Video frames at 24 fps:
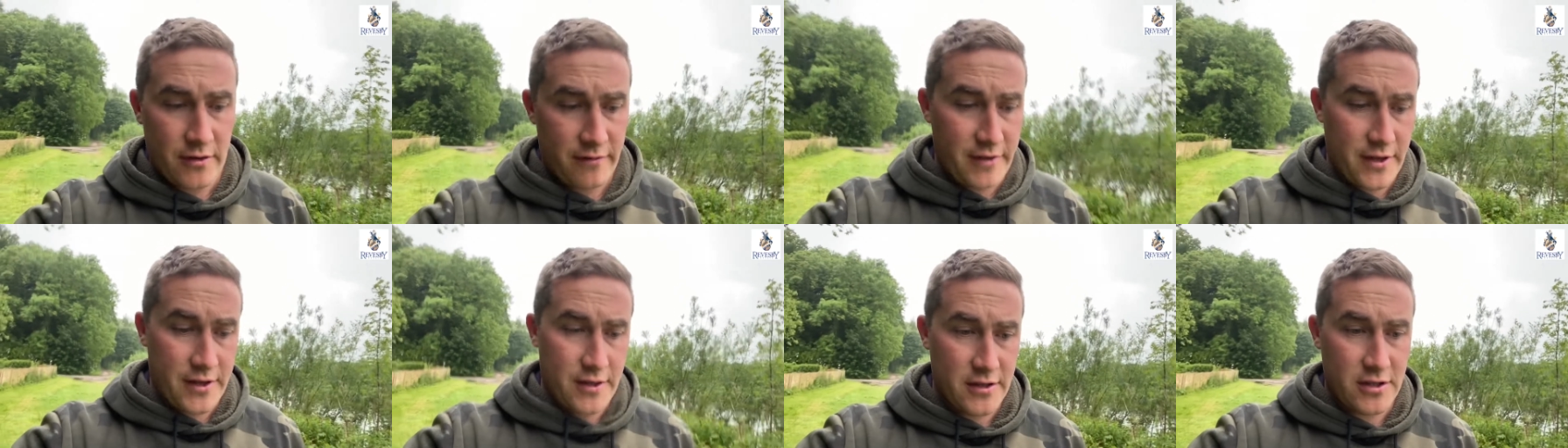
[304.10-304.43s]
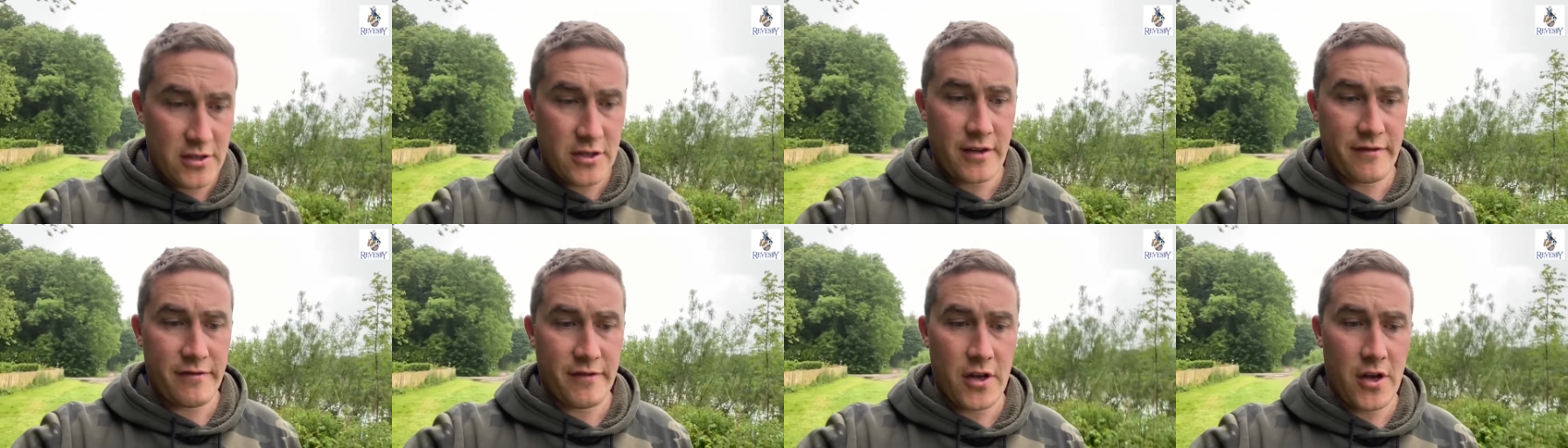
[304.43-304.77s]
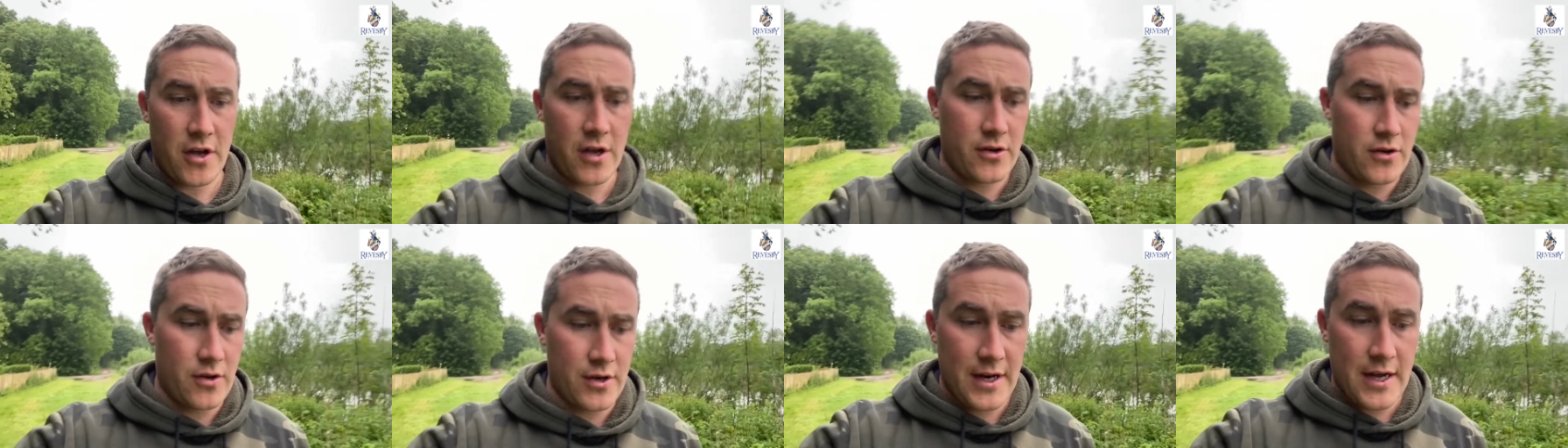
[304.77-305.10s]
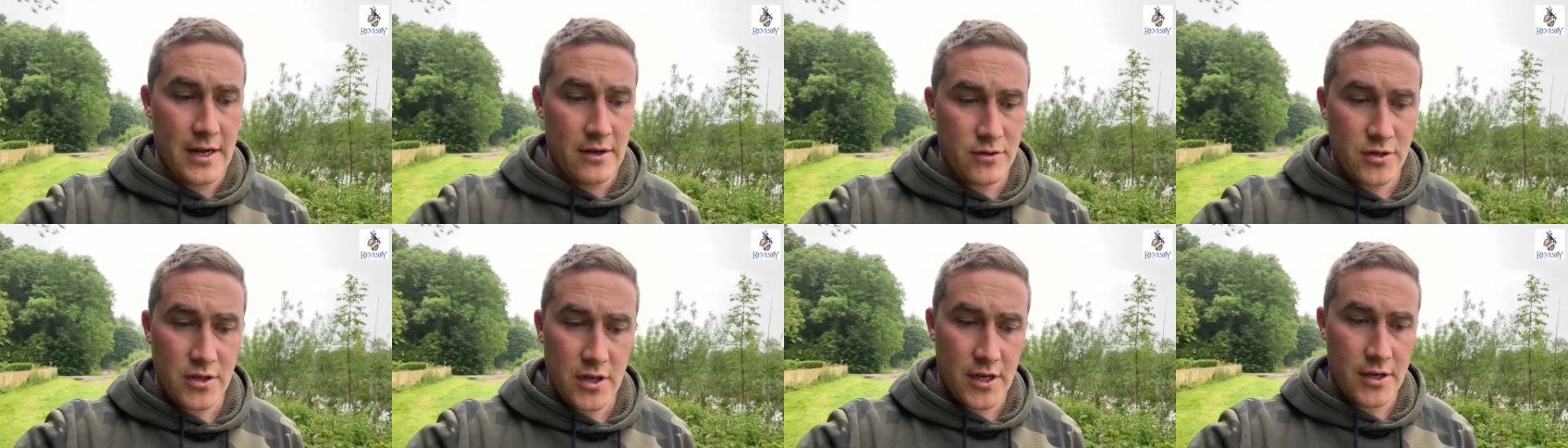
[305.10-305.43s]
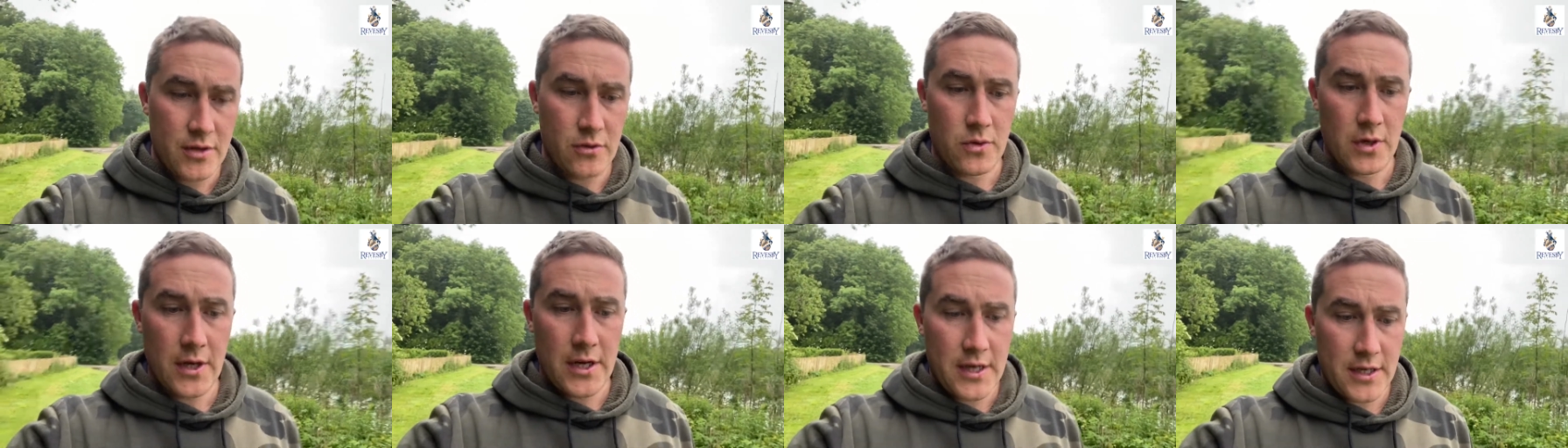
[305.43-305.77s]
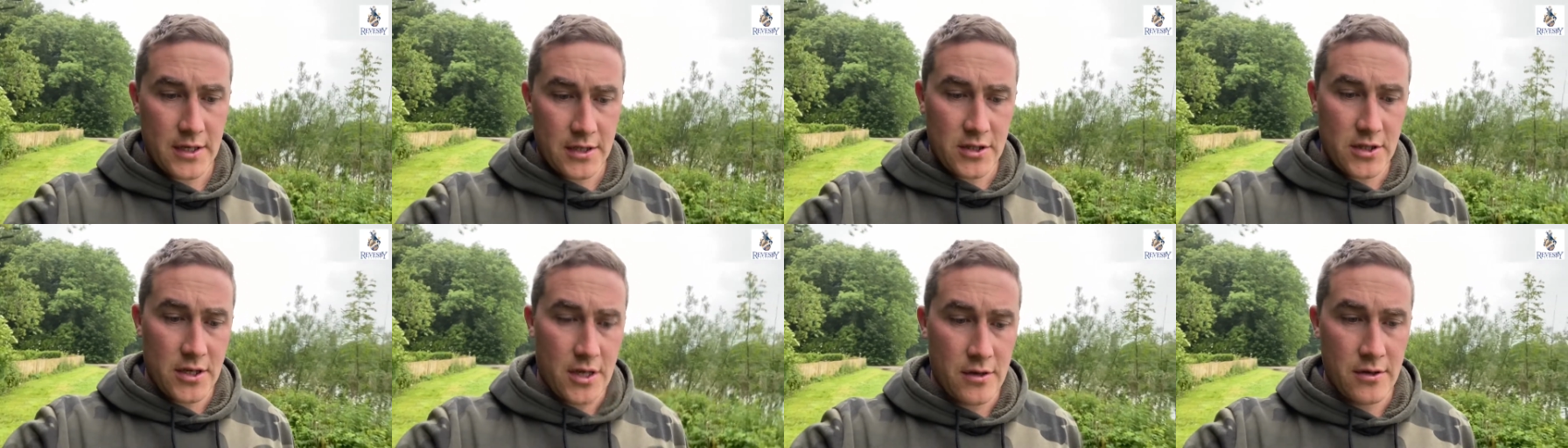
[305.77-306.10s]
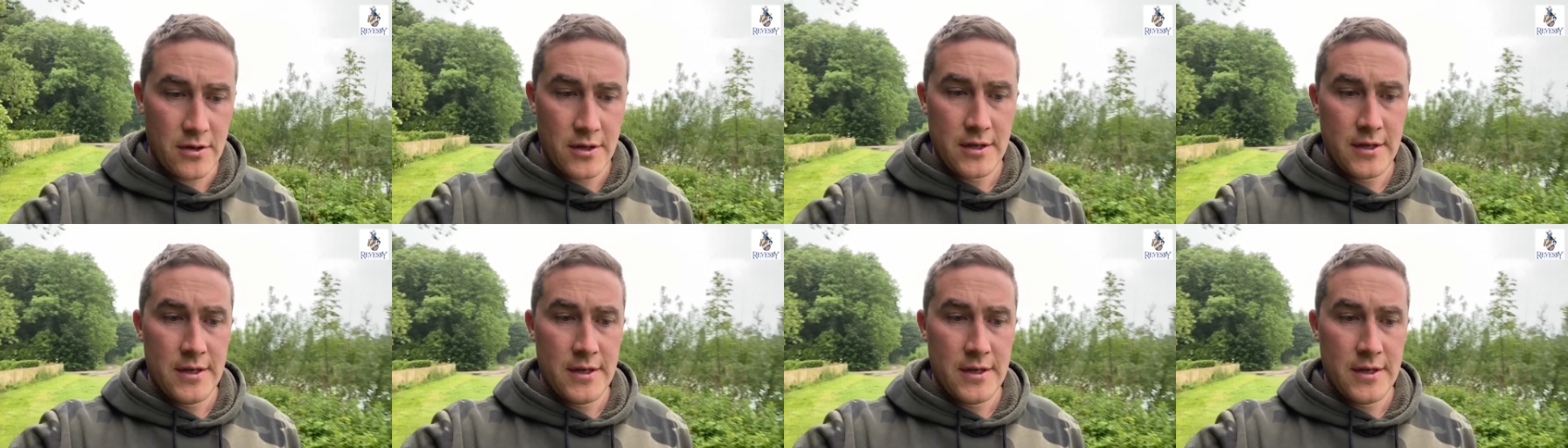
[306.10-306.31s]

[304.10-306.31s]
other stuff going on outside of work, so